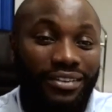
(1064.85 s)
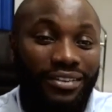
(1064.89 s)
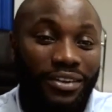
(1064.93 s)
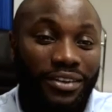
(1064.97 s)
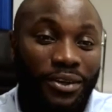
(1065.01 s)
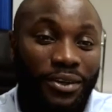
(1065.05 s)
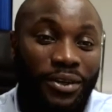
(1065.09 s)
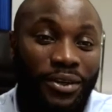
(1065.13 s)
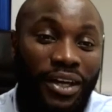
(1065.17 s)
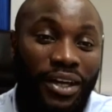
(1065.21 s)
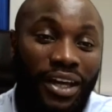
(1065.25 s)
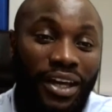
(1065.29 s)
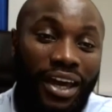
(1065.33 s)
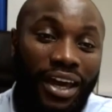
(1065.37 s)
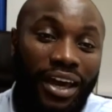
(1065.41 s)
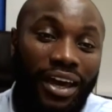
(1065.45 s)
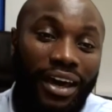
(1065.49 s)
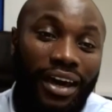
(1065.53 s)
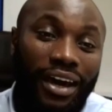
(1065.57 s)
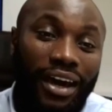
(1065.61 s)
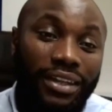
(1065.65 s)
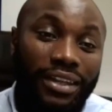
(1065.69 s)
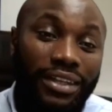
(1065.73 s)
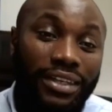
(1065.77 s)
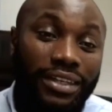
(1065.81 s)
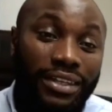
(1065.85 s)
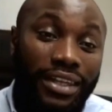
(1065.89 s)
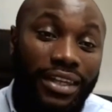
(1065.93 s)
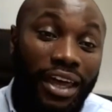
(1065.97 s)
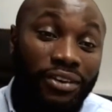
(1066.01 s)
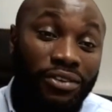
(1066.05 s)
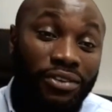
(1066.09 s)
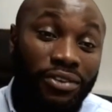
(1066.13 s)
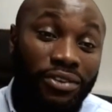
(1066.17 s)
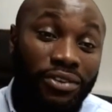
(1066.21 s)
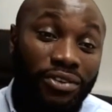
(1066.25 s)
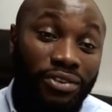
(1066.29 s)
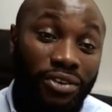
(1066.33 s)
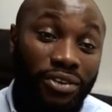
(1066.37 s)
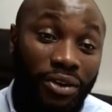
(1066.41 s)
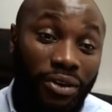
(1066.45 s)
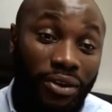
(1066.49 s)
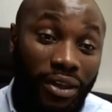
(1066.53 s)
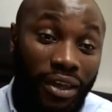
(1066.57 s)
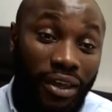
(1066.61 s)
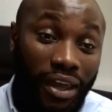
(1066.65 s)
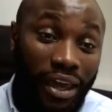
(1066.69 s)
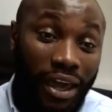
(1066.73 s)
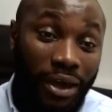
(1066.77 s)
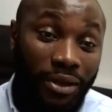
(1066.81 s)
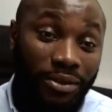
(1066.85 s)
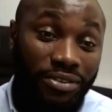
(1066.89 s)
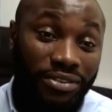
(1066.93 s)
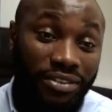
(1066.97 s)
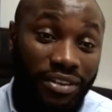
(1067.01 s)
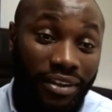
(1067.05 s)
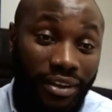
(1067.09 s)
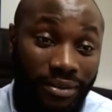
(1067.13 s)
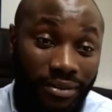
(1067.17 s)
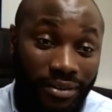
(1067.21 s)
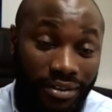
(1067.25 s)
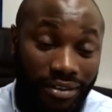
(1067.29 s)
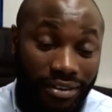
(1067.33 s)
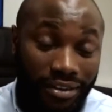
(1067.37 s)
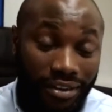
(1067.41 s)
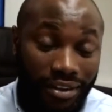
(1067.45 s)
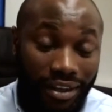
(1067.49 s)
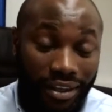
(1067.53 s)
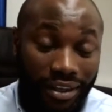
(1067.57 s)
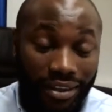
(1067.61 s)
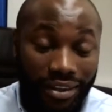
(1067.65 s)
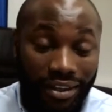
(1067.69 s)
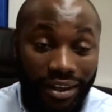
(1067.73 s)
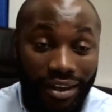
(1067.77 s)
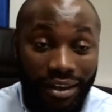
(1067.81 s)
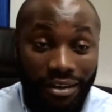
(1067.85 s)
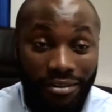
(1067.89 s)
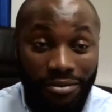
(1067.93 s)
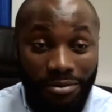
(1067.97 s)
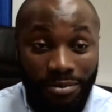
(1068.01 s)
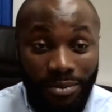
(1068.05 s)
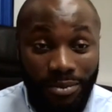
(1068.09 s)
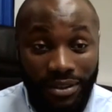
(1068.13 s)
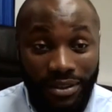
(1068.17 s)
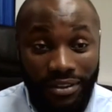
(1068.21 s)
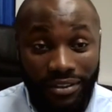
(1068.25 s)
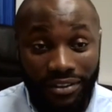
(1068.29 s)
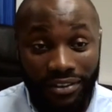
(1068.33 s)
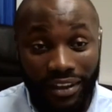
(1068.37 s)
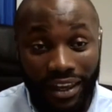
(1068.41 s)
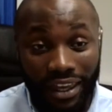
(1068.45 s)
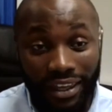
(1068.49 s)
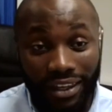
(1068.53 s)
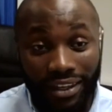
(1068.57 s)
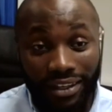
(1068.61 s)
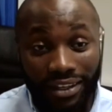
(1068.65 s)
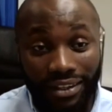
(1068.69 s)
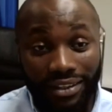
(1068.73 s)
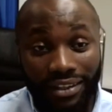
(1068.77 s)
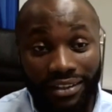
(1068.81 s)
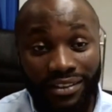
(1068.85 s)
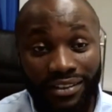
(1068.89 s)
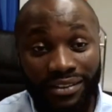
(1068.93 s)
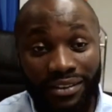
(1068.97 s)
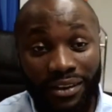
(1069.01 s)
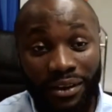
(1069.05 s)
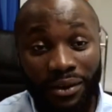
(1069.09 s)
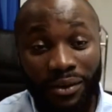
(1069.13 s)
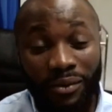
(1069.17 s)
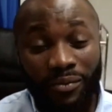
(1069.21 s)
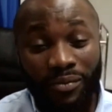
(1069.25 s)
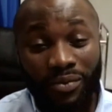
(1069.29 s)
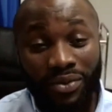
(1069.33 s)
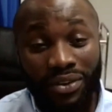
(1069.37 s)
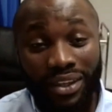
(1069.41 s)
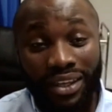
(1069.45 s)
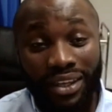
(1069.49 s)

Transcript: So I think that should show you how seriously the government's taking this. So,